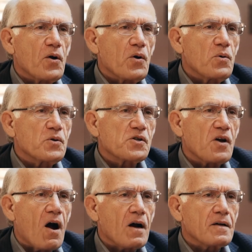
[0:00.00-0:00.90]
are you
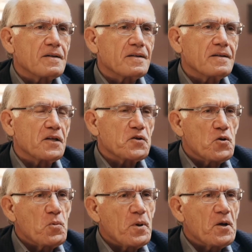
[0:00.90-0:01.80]
shocked that
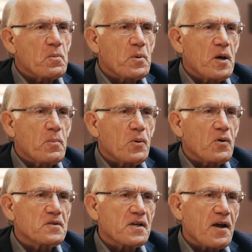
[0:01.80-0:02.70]
2 million people
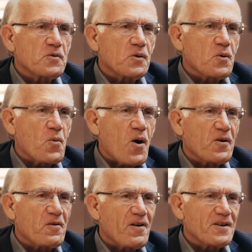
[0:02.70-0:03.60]
are scheduled to
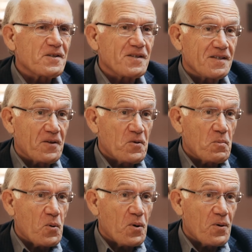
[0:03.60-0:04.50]
walk across the
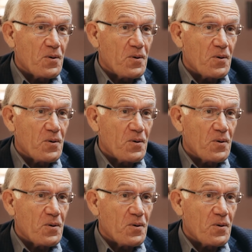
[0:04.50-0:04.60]
southern border?